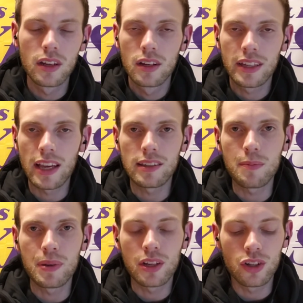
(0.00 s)

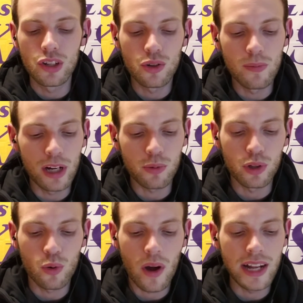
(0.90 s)
KCP couldn't do much with
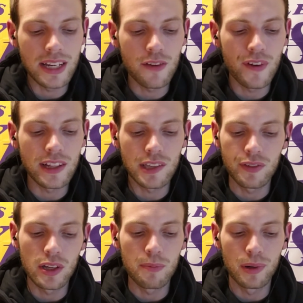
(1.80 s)
Kawhi
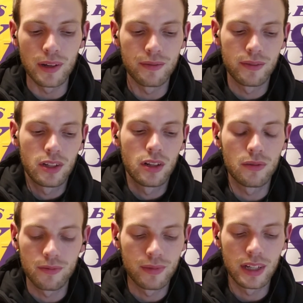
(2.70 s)
defensively, but,
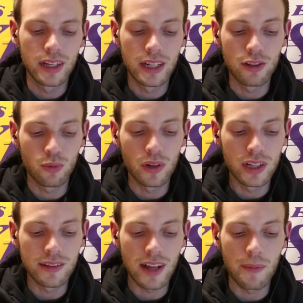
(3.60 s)
it is what it
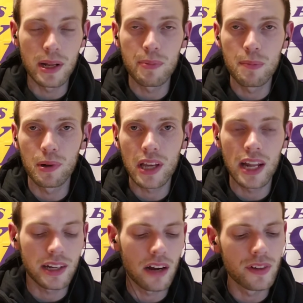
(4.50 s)
is. Not many people can
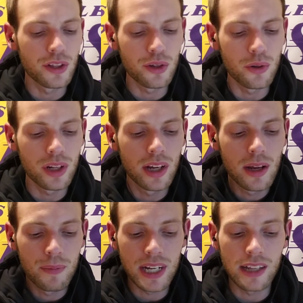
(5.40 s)
cover the dude.
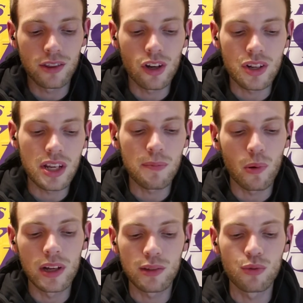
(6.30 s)
But he had 13
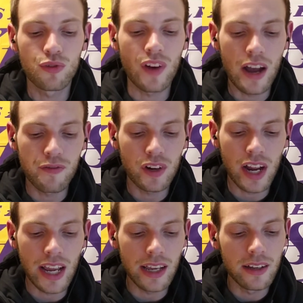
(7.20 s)
points. He was 5 for
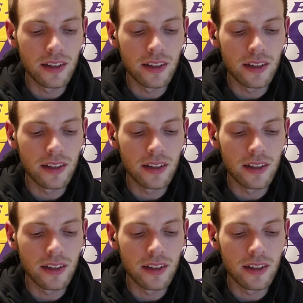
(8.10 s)
8.